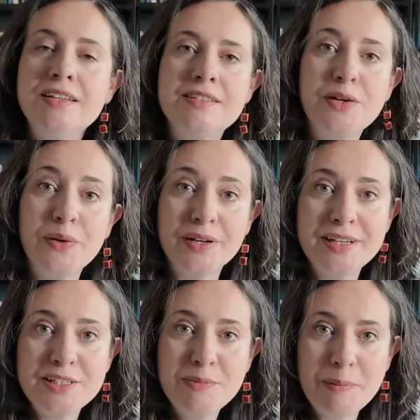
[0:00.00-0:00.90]
So I'm going to
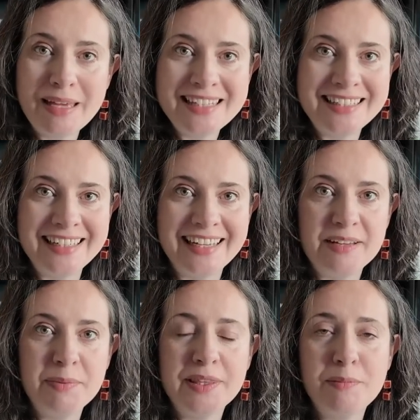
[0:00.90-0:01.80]
do my best today,
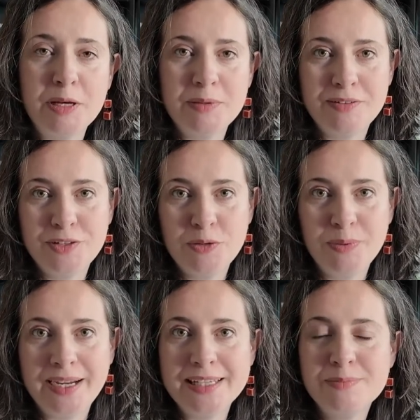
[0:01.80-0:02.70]
but there might be a few
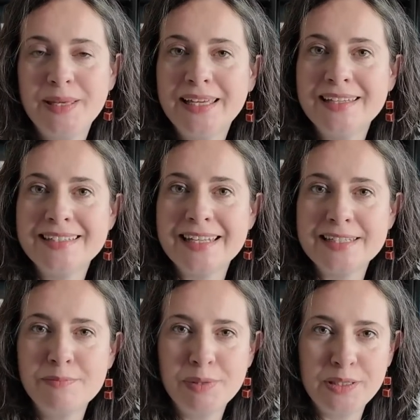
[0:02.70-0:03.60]
breaks because there's
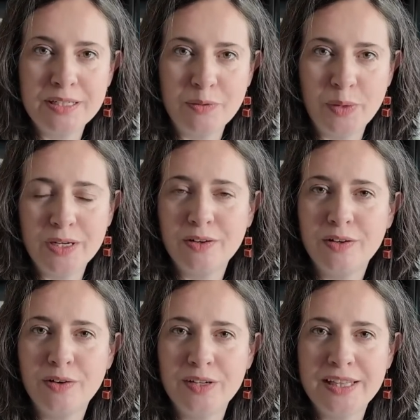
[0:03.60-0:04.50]
some building work
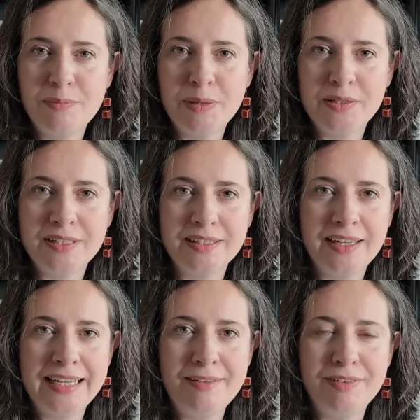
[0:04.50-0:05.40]
going on in the building that I
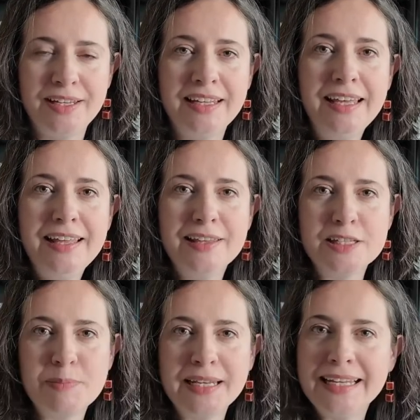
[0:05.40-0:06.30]
live in. There's
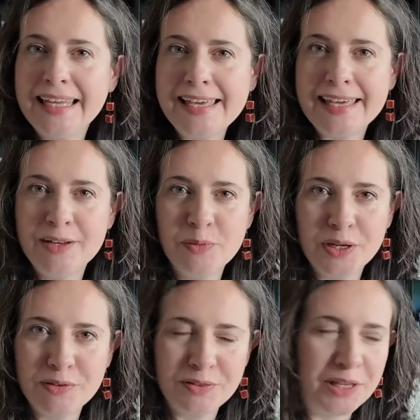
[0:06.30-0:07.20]
been a leak in one
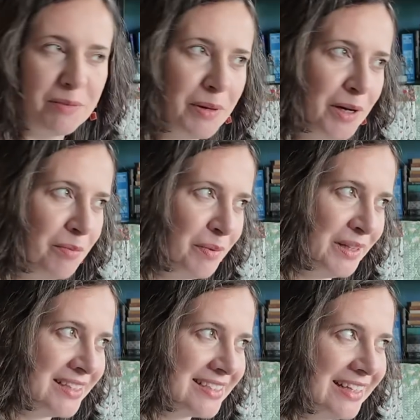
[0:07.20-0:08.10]
of the
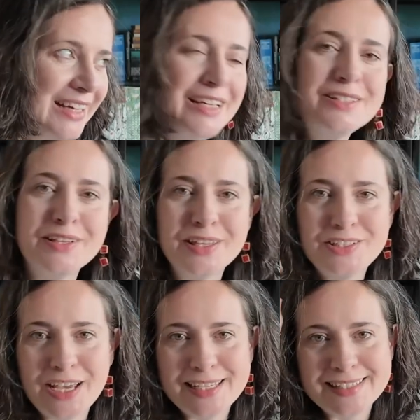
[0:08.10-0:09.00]
apartments, so they're
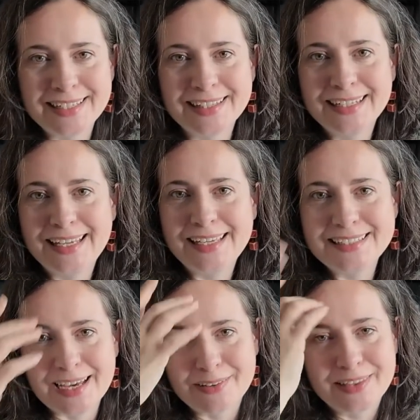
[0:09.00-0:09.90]
chasing the leak
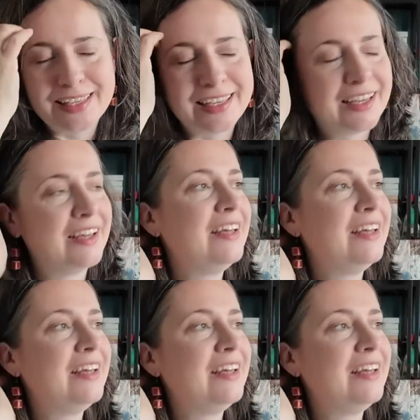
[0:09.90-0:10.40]
down the